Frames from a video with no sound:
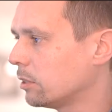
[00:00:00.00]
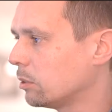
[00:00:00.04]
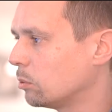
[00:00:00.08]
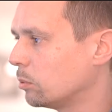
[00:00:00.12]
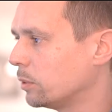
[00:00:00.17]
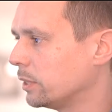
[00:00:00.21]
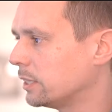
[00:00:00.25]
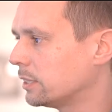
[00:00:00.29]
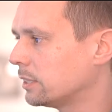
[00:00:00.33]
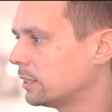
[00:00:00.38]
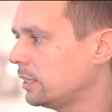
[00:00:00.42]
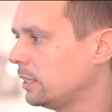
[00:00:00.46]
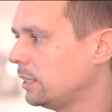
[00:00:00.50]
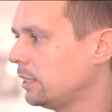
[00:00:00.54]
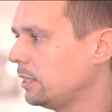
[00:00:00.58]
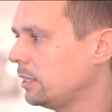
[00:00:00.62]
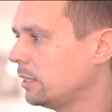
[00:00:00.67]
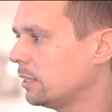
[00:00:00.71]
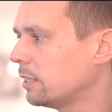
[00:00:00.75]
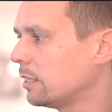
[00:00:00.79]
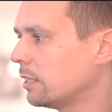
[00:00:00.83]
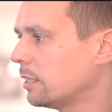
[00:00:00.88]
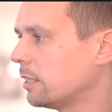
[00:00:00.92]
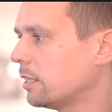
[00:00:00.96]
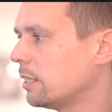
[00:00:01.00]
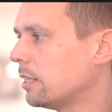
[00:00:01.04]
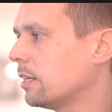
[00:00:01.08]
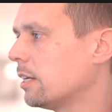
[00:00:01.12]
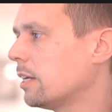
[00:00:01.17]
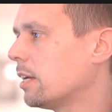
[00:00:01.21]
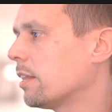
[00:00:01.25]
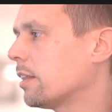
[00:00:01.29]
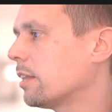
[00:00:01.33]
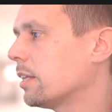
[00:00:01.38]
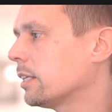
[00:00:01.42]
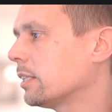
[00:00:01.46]
we see
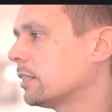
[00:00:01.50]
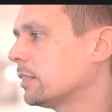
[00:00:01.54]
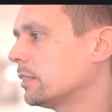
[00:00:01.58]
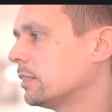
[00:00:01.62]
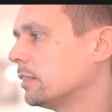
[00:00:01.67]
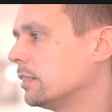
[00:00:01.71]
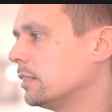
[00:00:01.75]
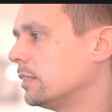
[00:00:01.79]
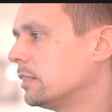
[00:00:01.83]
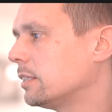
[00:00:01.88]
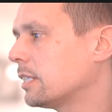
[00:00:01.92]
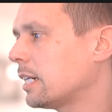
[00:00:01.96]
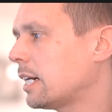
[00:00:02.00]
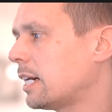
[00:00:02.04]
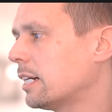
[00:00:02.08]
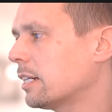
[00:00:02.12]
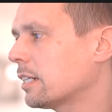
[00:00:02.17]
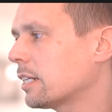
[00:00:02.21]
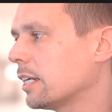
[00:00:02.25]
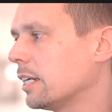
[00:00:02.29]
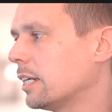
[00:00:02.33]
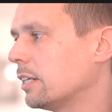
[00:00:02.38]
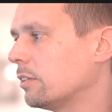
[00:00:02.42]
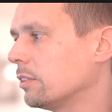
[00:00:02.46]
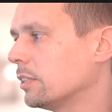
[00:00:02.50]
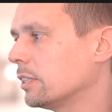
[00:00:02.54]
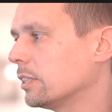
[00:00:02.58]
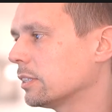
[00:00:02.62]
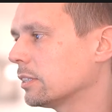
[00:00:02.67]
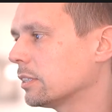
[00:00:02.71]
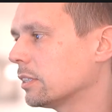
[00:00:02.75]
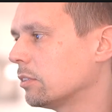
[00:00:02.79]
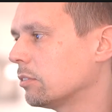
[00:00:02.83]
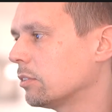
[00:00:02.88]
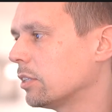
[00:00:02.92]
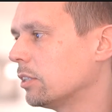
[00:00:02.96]
that dark
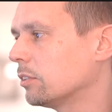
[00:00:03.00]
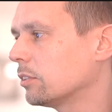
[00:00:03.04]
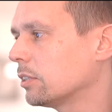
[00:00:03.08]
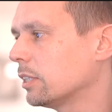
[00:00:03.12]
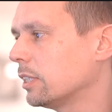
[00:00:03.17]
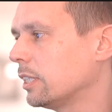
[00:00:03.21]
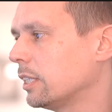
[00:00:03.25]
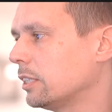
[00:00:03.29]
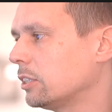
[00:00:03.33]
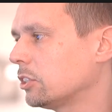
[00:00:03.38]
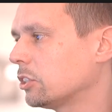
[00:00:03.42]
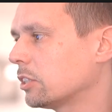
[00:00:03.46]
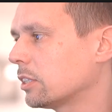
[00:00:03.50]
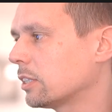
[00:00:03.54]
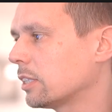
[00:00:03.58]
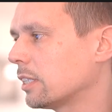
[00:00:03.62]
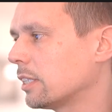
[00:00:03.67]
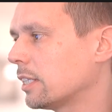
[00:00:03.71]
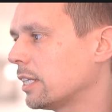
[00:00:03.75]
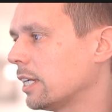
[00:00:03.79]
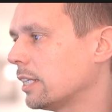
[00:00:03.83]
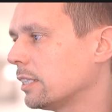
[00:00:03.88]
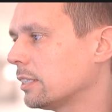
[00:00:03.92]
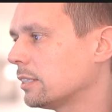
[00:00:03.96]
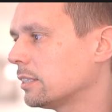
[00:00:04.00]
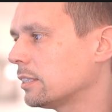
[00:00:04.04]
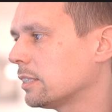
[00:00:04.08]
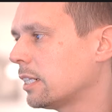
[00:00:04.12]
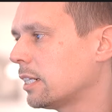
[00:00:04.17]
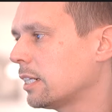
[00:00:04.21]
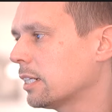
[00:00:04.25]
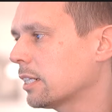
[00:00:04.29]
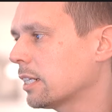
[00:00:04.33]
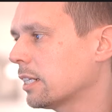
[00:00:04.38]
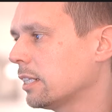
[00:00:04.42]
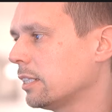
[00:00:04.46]
areas around an edge get
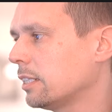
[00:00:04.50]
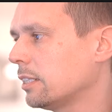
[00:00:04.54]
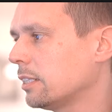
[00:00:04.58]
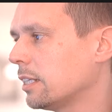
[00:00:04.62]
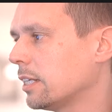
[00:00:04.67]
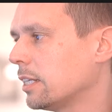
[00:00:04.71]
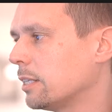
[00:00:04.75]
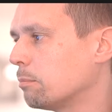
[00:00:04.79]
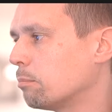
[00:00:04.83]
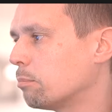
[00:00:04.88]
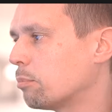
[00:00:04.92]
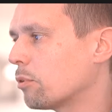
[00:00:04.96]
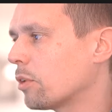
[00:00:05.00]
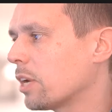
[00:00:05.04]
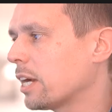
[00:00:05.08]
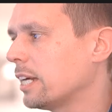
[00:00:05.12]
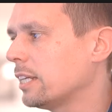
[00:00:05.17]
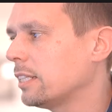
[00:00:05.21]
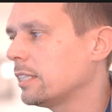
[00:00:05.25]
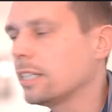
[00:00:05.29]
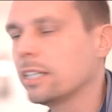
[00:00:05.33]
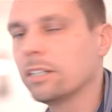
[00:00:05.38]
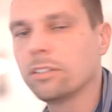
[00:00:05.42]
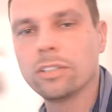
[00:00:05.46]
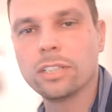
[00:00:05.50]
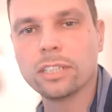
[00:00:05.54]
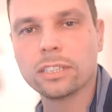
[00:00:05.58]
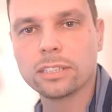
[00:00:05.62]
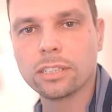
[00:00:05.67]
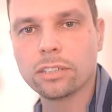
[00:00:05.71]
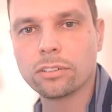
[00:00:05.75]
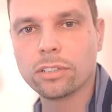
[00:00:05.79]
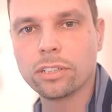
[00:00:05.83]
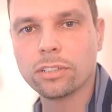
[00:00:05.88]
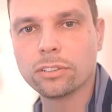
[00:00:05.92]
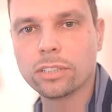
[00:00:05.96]
darker and bright areas
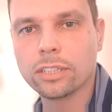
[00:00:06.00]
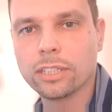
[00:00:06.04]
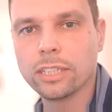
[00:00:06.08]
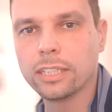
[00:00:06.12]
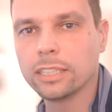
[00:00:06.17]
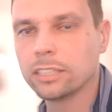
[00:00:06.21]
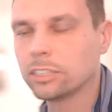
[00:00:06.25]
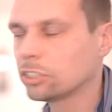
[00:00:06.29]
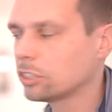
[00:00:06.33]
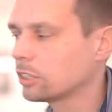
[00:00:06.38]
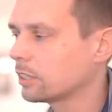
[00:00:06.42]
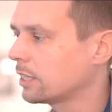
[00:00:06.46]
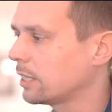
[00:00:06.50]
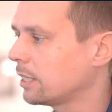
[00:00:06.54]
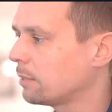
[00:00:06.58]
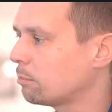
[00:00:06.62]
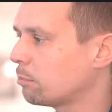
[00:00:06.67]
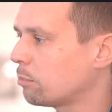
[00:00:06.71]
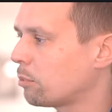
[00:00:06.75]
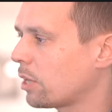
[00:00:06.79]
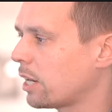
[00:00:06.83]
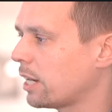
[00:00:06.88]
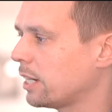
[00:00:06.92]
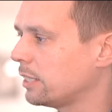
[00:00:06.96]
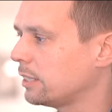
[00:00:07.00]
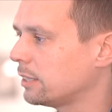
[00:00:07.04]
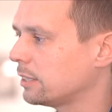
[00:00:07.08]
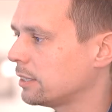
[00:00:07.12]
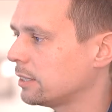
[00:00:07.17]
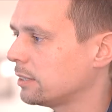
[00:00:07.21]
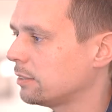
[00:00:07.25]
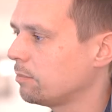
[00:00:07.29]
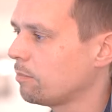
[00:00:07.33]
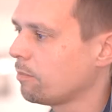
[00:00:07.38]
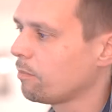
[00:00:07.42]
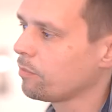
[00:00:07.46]
around an edge get
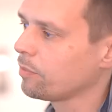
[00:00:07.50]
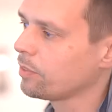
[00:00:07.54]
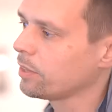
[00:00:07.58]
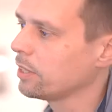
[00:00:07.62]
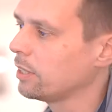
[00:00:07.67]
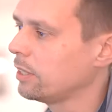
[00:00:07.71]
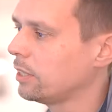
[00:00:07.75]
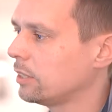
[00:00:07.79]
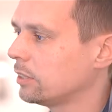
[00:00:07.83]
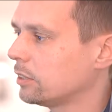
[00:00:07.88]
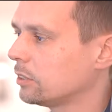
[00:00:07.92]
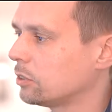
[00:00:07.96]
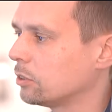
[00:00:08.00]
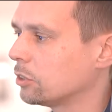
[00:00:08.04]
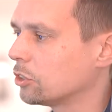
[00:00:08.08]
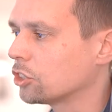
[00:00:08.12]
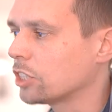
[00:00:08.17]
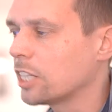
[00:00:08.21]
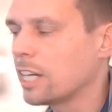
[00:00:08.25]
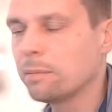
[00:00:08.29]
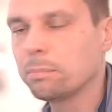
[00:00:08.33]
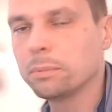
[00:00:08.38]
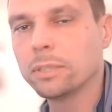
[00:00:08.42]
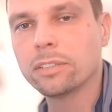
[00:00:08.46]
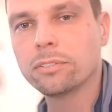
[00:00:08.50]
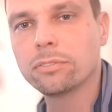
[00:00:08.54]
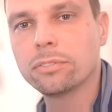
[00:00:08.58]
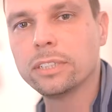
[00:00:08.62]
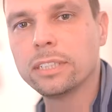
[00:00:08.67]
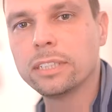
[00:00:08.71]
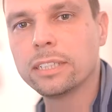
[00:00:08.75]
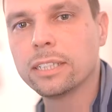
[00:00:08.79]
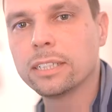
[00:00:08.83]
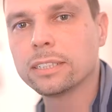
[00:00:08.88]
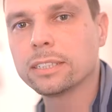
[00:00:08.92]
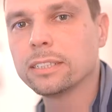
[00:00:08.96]
brighter. So a sharpening
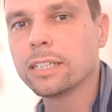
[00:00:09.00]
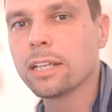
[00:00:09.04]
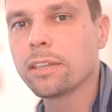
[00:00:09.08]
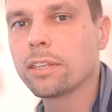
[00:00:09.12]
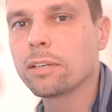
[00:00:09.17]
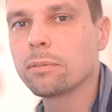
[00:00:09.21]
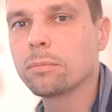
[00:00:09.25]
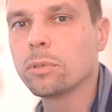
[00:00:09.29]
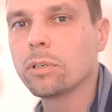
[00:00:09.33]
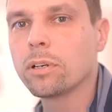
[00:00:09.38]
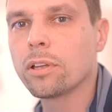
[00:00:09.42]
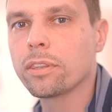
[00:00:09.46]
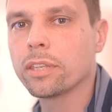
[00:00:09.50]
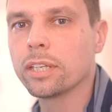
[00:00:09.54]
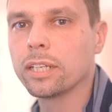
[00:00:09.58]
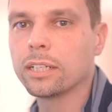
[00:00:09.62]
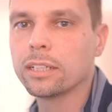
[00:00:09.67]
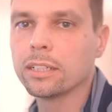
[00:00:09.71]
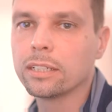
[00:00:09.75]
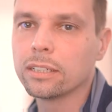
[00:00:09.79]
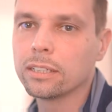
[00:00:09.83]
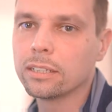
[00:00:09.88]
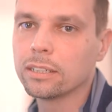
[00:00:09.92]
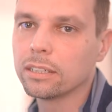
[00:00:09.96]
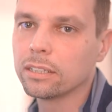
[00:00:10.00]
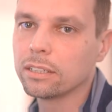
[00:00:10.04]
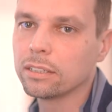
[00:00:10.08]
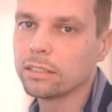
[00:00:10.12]
filter is nothing more than